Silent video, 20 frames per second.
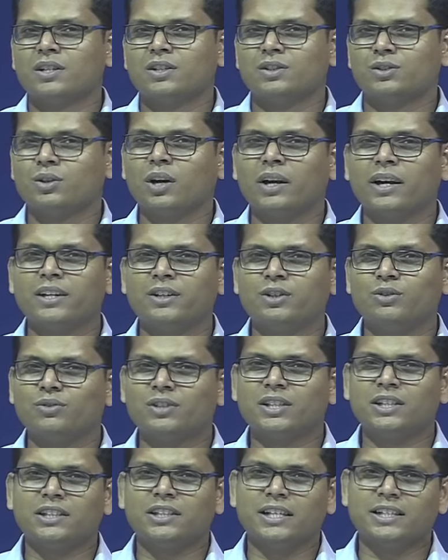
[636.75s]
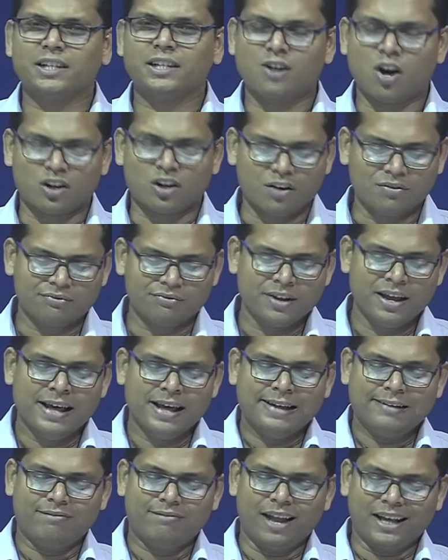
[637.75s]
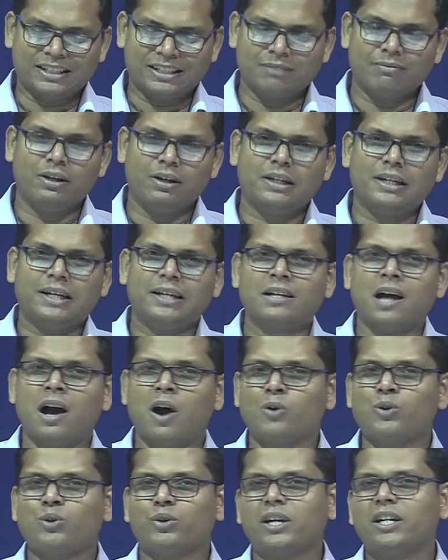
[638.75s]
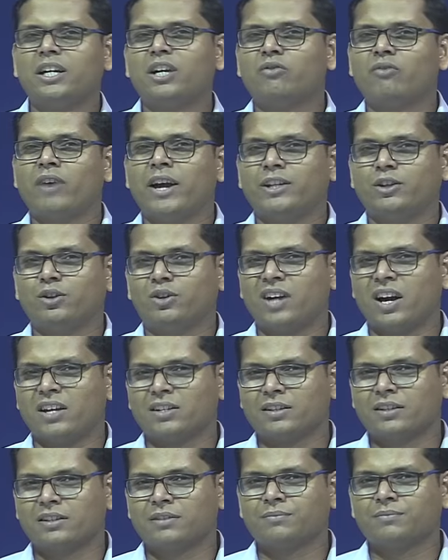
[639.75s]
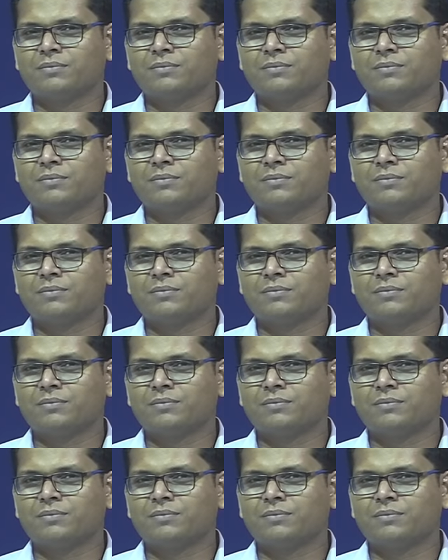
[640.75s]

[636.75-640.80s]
So again you see there is a lot of flexibility in how you can define your task,